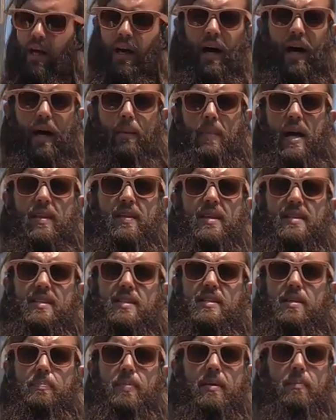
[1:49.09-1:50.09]
Um, and this
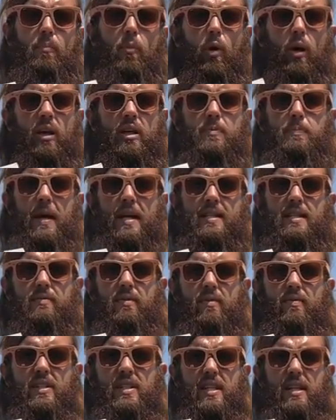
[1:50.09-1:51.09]
is a bit more expensive of
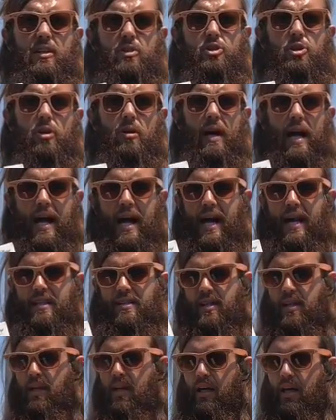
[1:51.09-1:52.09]
a tincture at
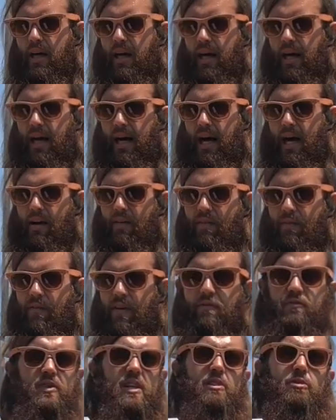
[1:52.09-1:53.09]
uh,
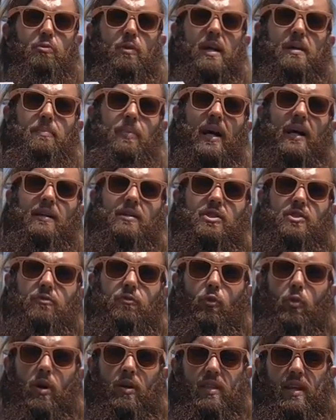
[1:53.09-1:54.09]
53 bucks
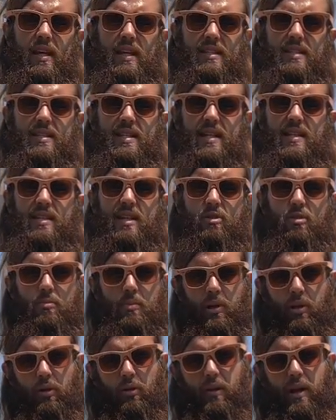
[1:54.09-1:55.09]
for the 600
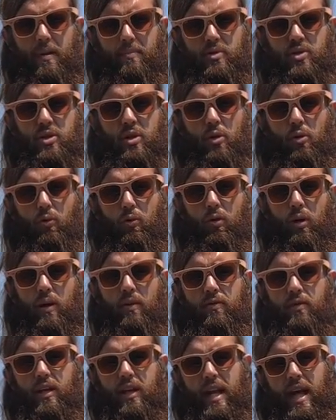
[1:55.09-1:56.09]
milligrams total of
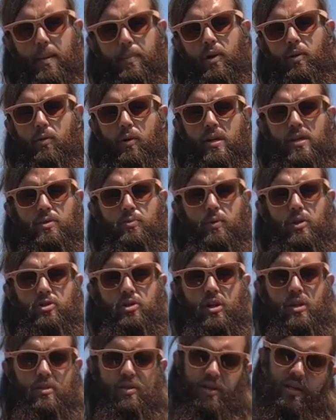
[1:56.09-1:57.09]
cannabinoids, which
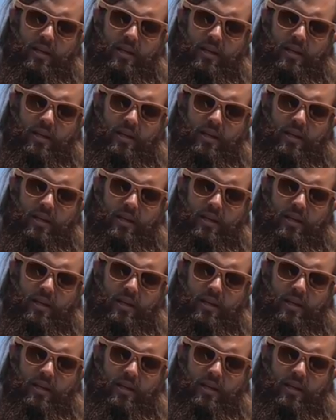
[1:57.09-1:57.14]
is